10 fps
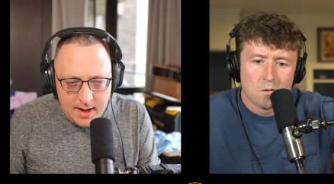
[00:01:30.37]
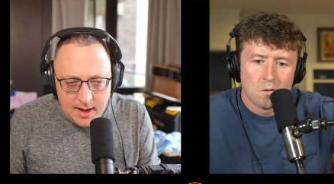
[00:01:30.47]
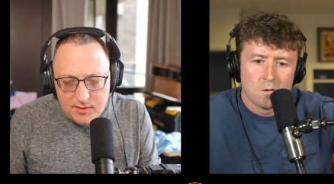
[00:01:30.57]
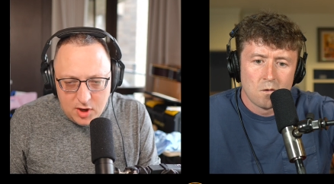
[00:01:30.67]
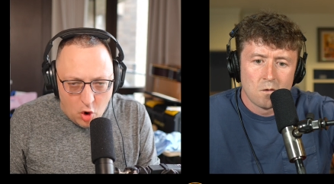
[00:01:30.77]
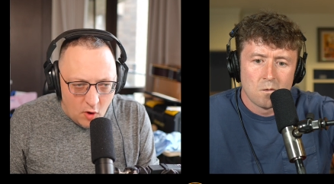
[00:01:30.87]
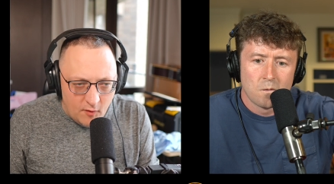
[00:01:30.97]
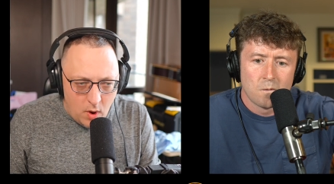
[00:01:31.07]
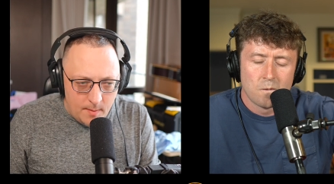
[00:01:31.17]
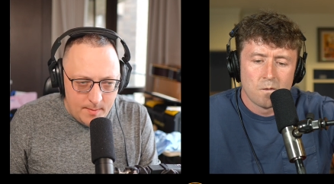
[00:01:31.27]
Speaker 1: the
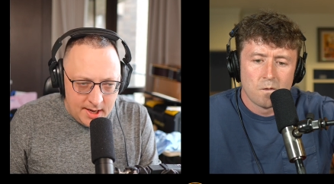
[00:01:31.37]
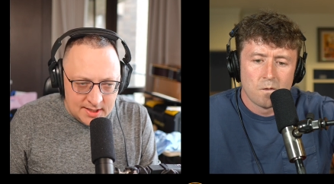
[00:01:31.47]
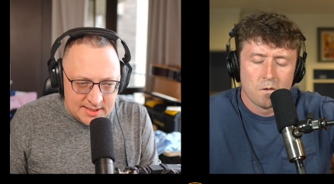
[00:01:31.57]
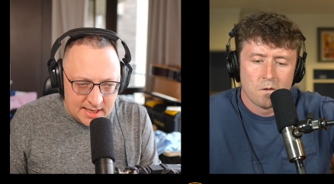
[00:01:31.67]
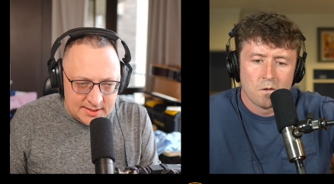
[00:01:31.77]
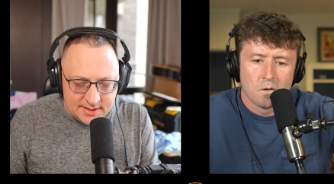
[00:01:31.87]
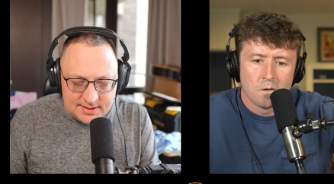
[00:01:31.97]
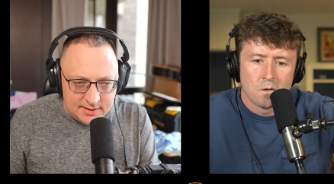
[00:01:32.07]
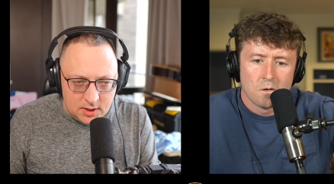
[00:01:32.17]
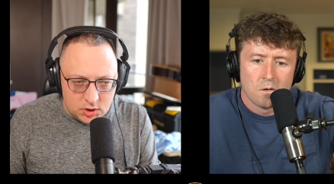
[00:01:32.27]
overwhelming consensus that
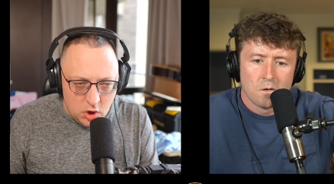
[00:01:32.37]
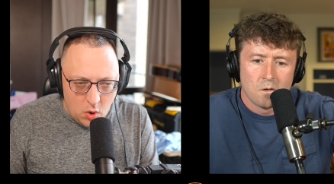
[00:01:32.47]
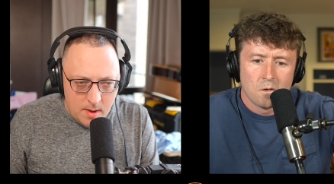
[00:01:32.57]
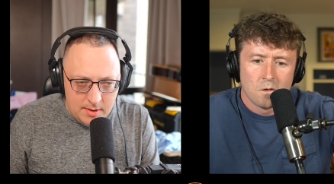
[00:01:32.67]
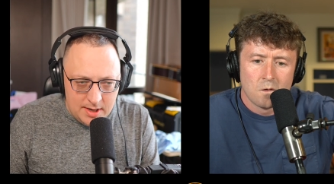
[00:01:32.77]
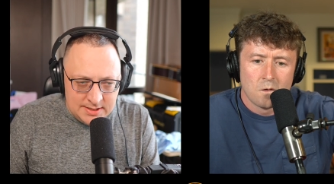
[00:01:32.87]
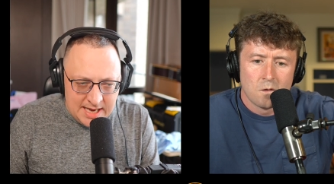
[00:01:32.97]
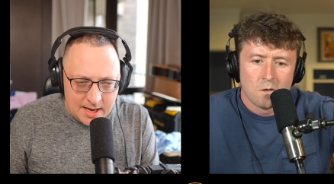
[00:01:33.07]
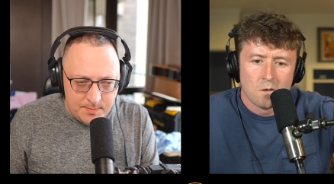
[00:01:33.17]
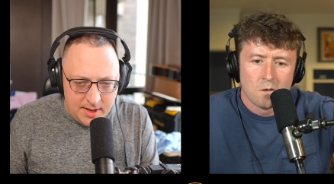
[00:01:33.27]
there's no women in tech
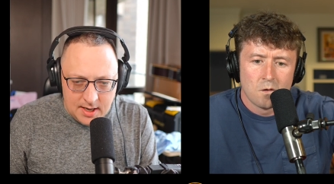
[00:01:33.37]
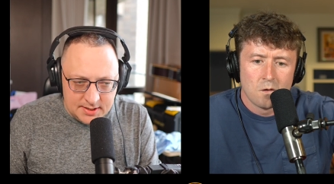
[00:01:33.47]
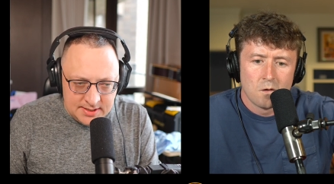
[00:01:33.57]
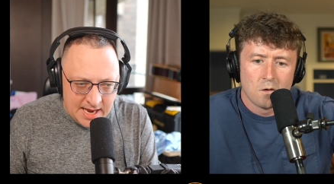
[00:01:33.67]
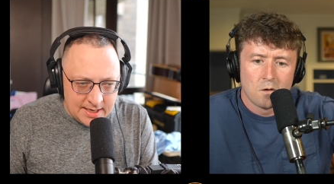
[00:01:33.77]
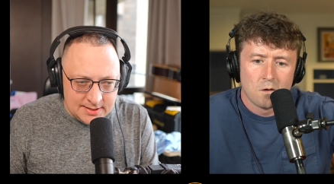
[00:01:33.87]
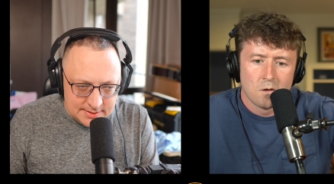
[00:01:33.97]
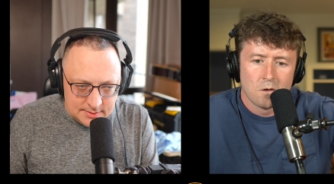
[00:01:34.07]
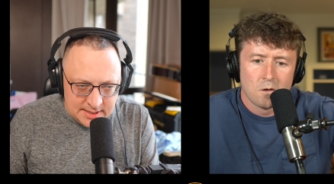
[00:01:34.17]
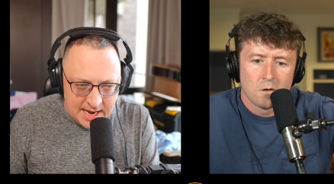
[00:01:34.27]
because tech is
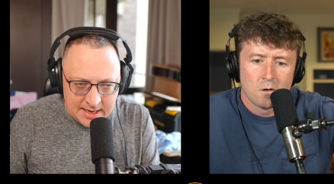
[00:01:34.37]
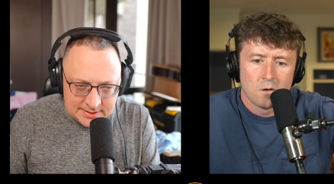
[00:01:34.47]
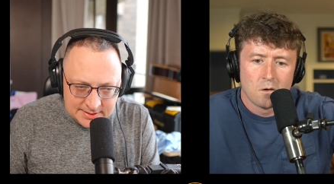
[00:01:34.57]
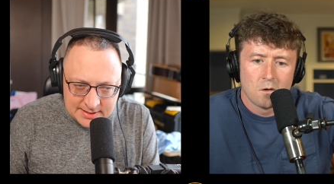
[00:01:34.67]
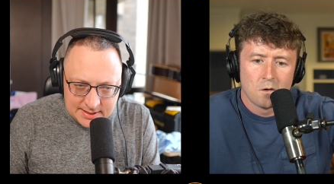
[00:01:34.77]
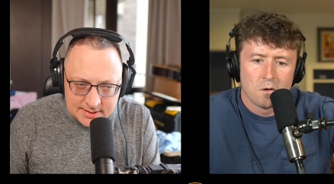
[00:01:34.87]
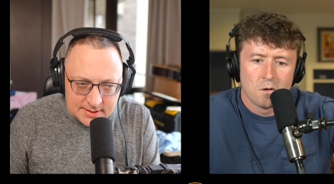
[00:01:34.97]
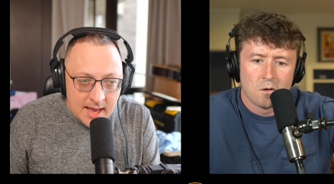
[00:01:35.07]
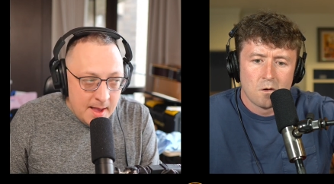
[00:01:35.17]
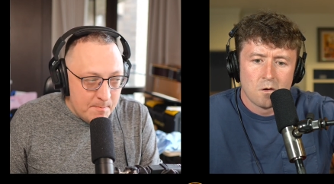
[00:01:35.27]
sexist,
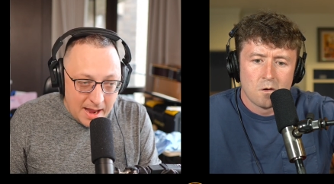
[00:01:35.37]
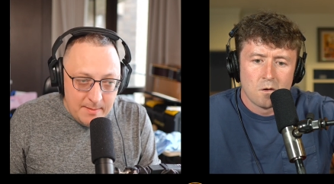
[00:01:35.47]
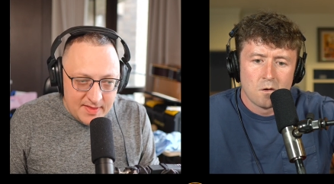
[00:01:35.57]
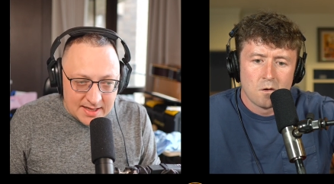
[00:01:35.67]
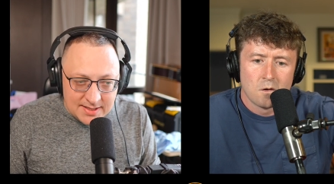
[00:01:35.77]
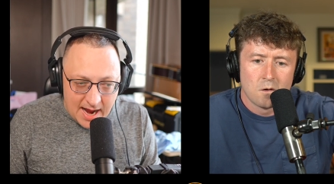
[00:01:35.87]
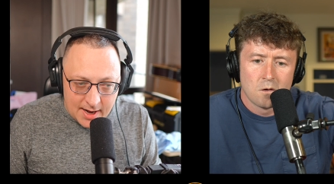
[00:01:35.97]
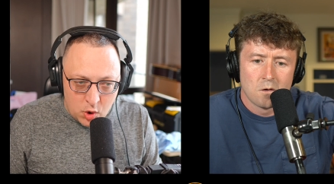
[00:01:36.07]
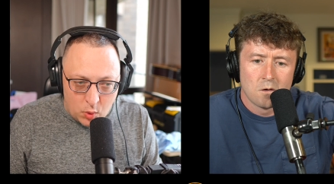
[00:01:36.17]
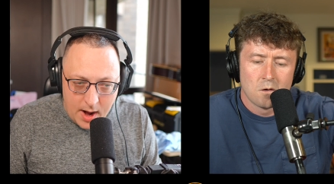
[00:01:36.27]
maybe that's not
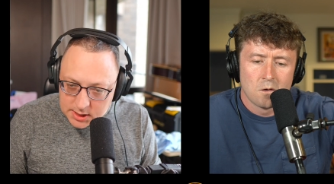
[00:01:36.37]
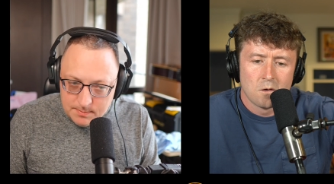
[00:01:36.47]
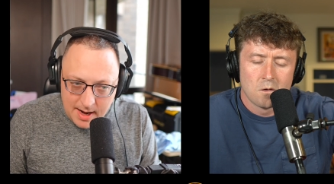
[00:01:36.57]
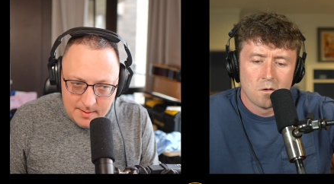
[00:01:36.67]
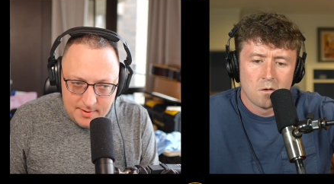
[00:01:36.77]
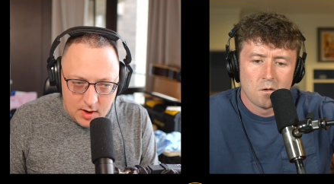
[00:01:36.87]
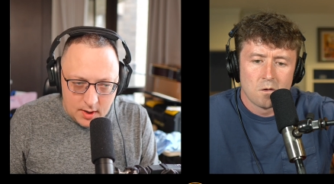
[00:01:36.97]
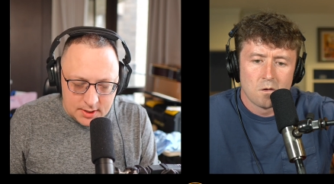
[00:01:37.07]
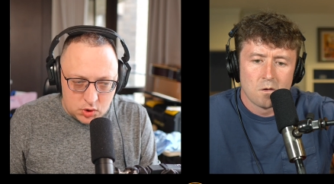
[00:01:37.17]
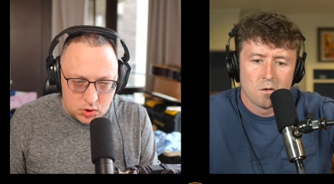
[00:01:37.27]
correct. Maybe there
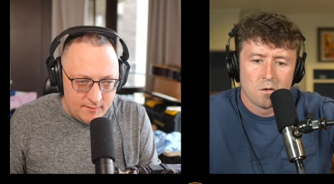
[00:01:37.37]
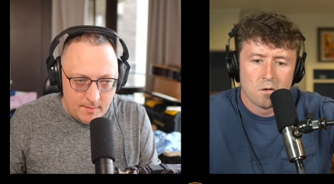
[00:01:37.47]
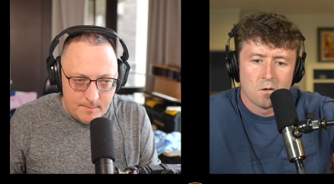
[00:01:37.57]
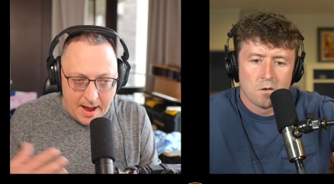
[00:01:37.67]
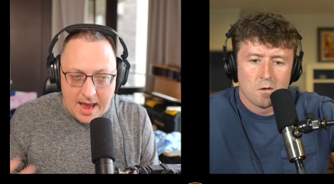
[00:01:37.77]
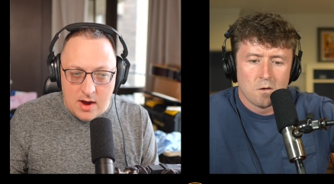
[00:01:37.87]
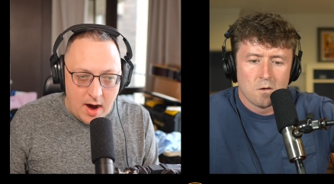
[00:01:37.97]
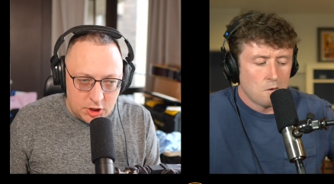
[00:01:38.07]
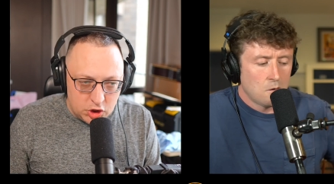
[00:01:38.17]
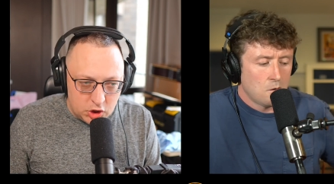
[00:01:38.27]
is sort of a
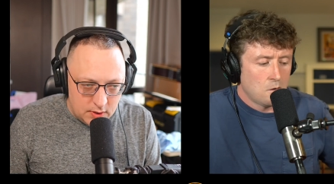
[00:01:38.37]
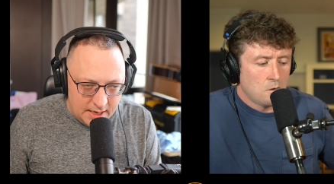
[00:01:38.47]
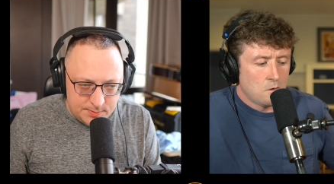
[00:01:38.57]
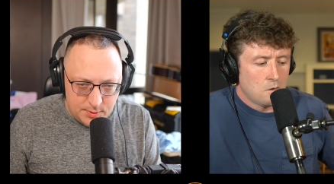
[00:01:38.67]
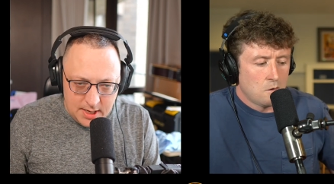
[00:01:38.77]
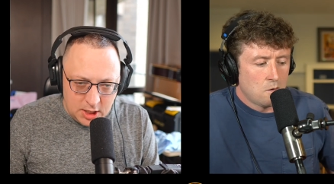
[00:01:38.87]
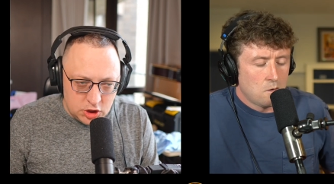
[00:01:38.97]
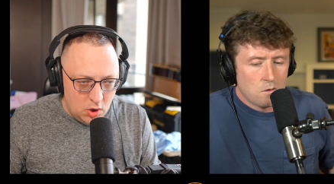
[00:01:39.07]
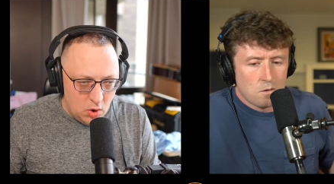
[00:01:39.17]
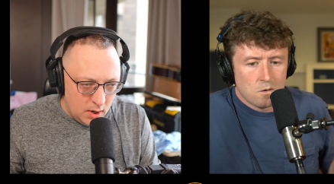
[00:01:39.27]
biological explanation
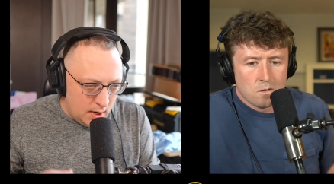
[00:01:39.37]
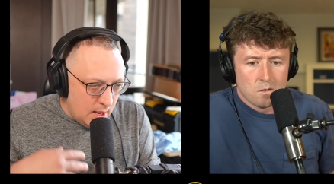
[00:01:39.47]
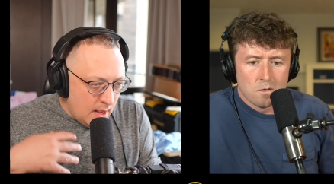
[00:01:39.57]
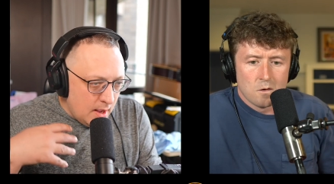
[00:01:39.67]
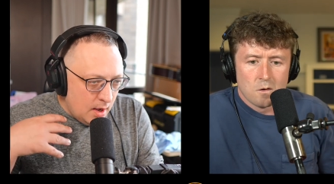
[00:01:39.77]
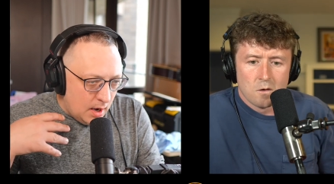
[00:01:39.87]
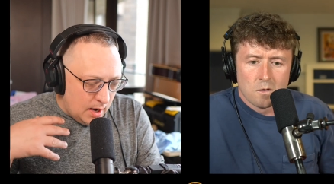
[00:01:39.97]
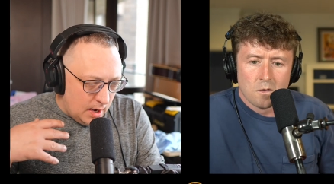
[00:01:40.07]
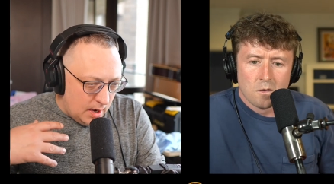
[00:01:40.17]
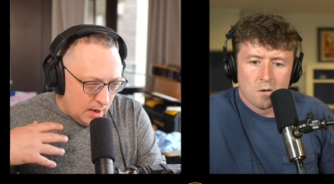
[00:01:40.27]
or
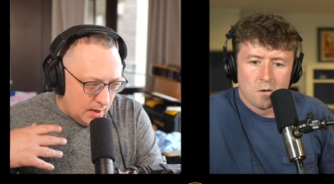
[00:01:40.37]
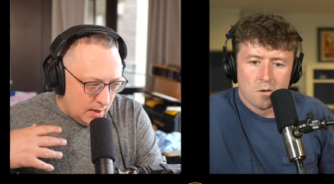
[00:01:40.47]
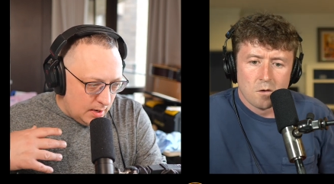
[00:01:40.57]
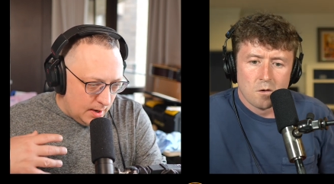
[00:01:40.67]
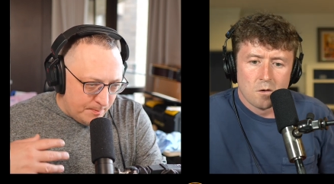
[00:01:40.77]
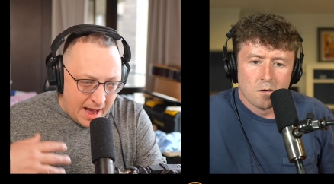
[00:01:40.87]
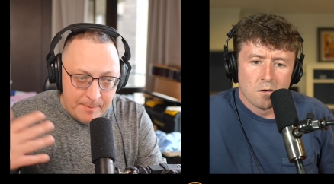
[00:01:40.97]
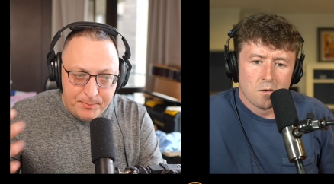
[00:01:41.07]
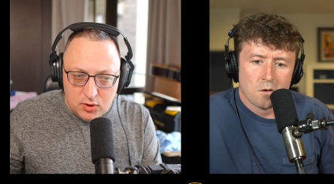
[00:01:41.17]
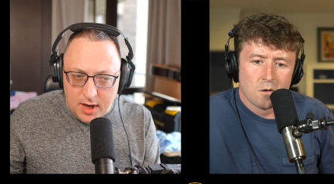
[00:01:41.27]
a
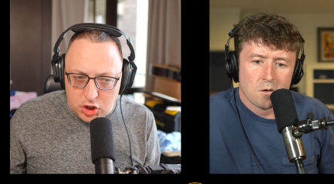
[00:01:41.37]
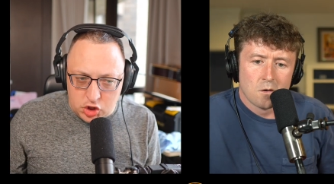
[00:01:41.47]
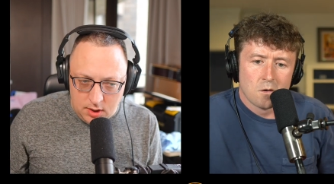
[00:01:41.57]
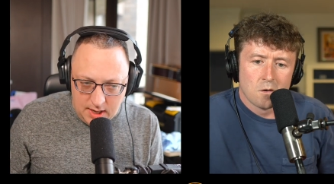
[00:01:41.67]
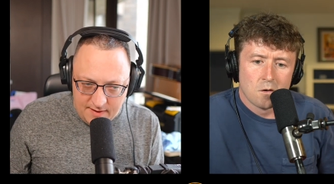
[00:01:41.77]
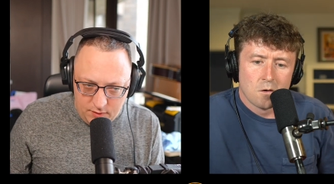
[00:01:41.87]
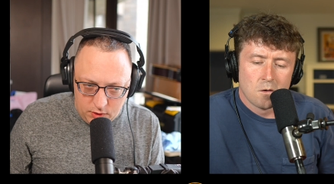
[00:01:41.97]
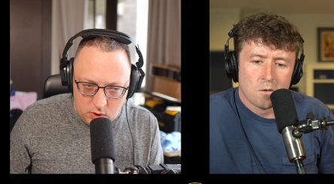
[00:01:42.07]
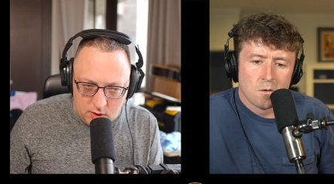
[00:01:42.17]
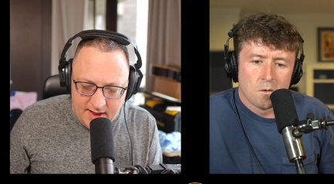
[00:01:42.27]
population level
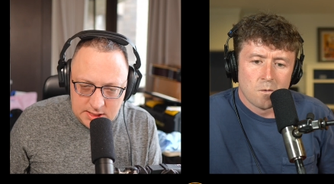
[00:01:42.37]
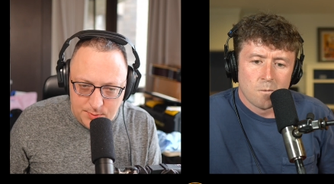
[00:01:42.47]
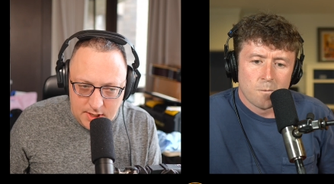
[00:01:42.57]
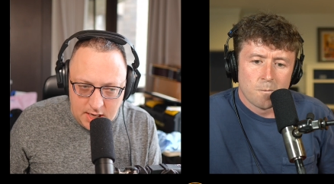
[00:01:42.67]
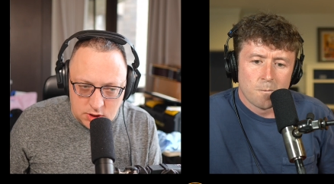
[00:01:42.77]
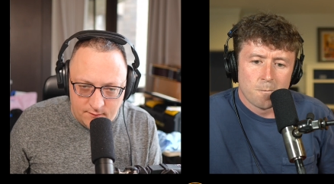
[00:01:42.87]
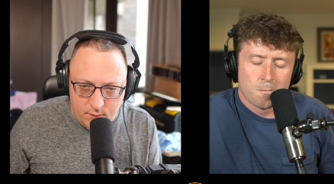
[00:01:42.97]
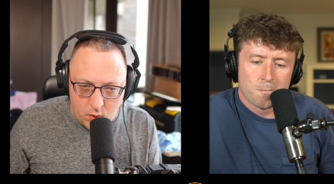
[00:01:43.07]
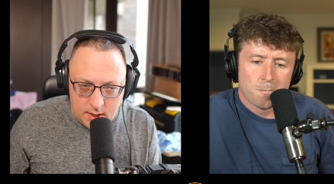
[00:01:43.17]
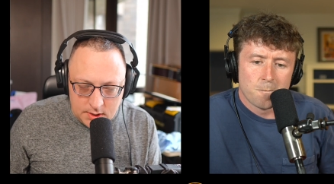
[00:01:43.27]
sort of explanation for
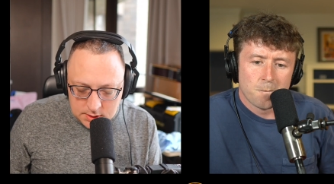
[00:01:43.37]
it.